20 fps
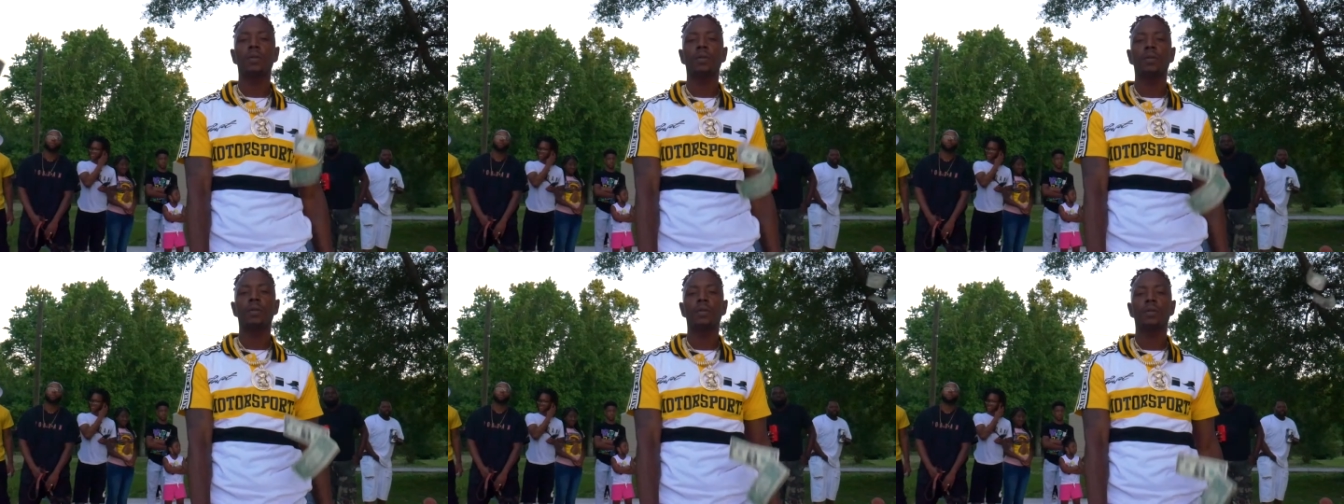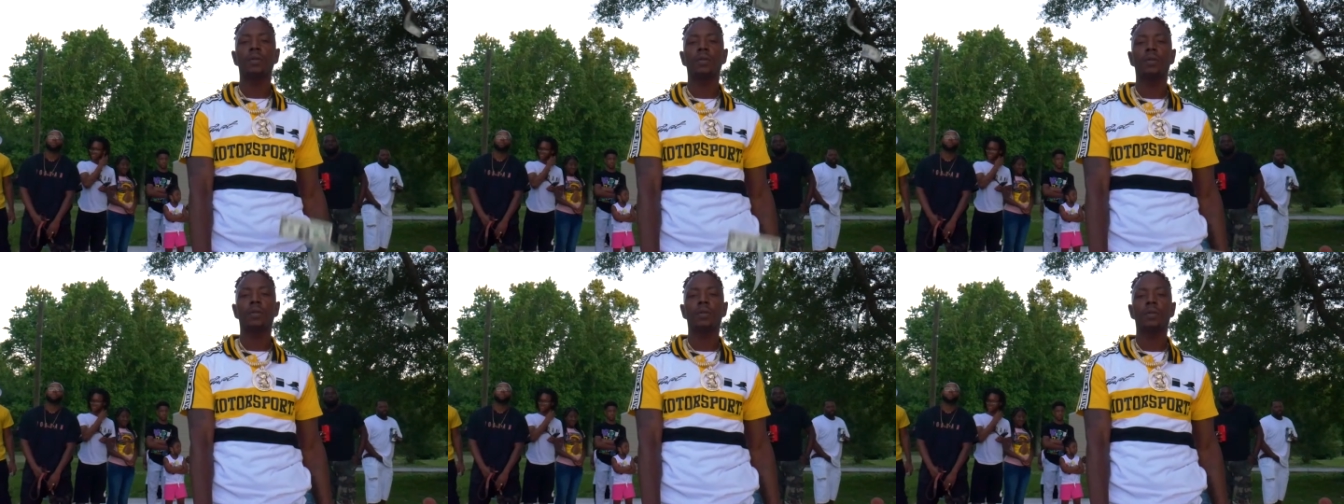
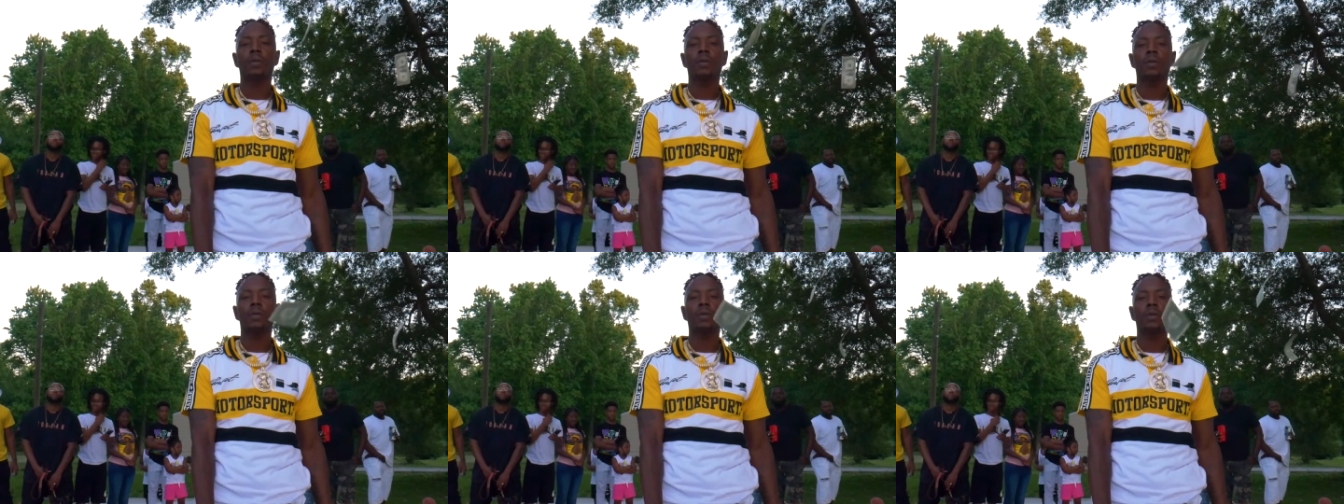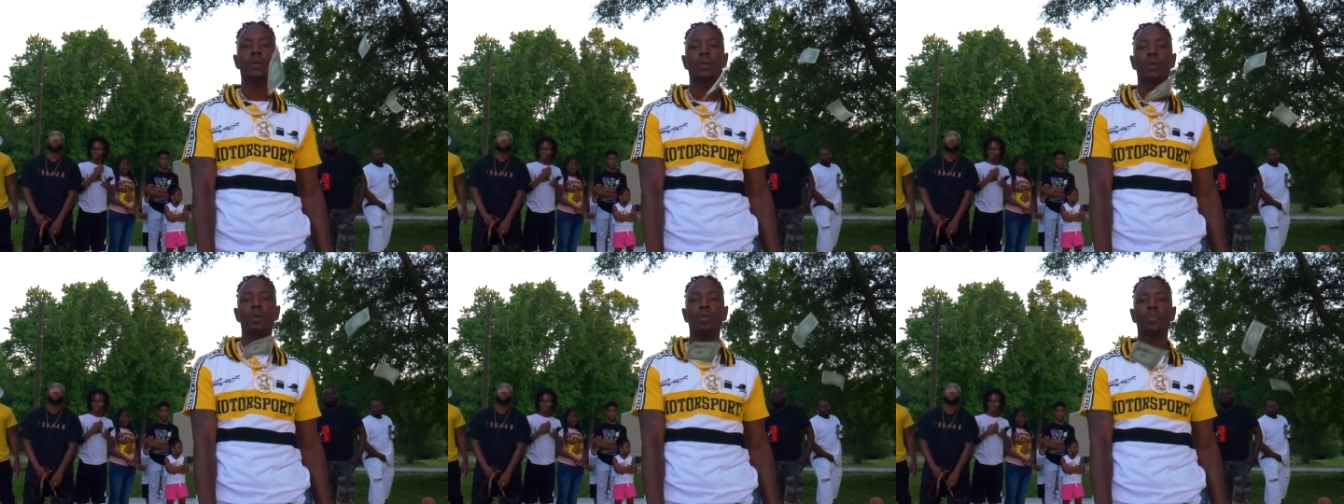Cloud talk,
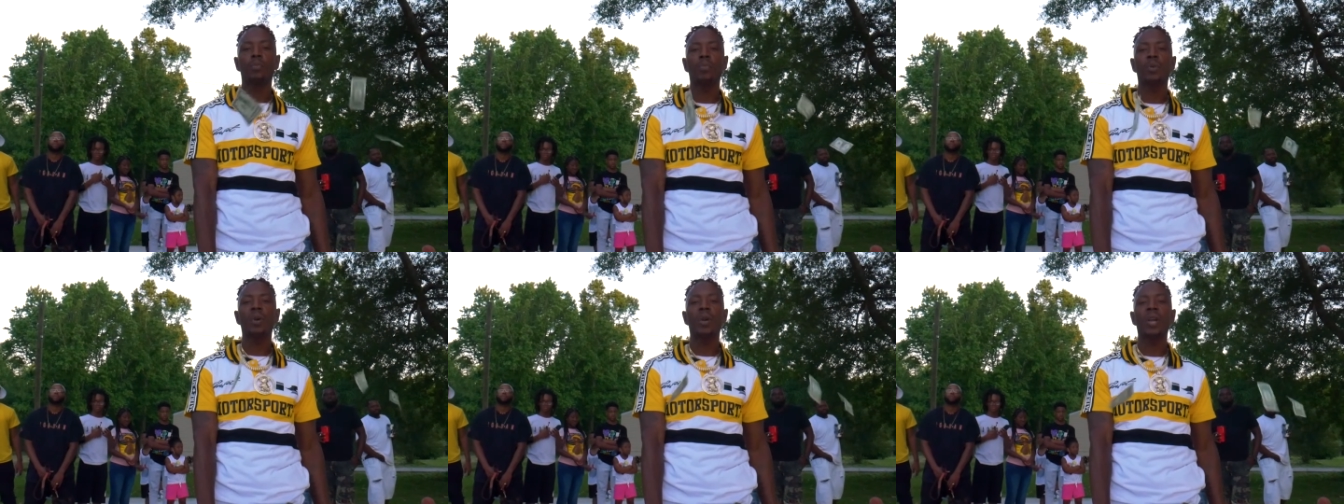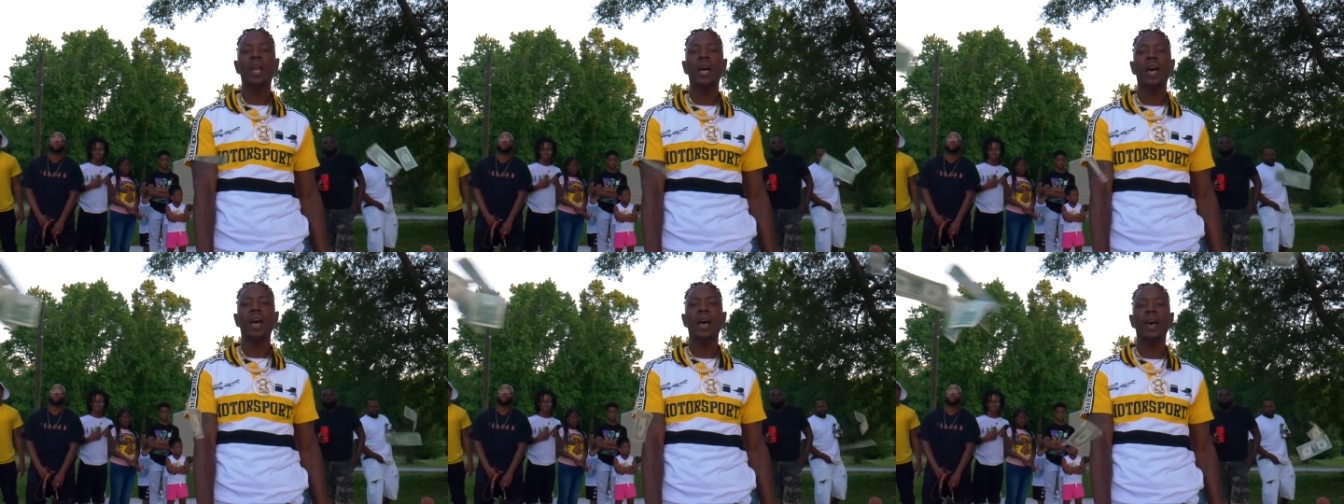big
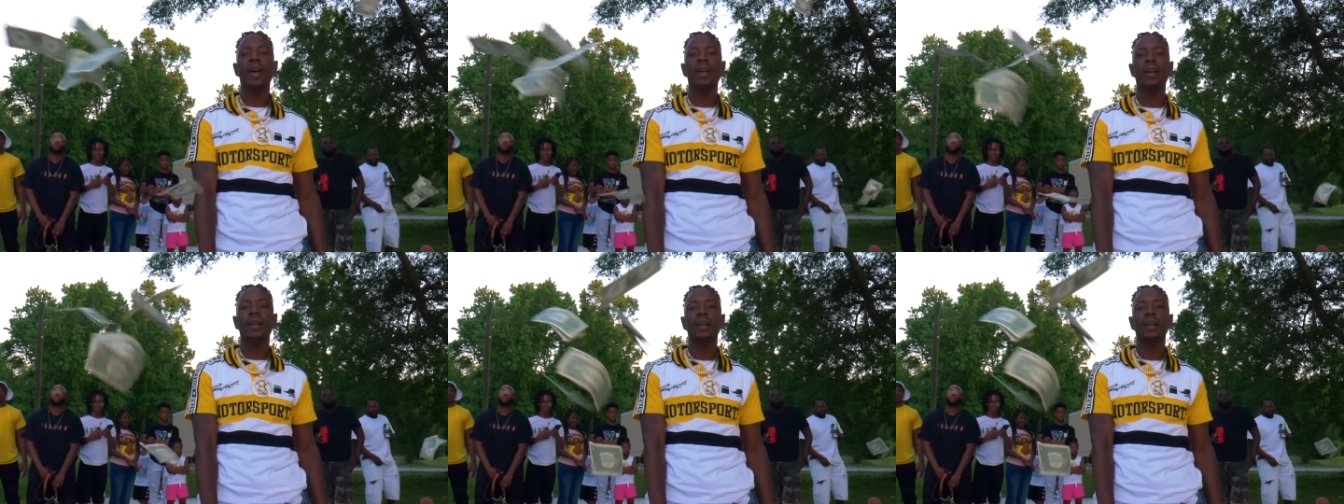Nyce.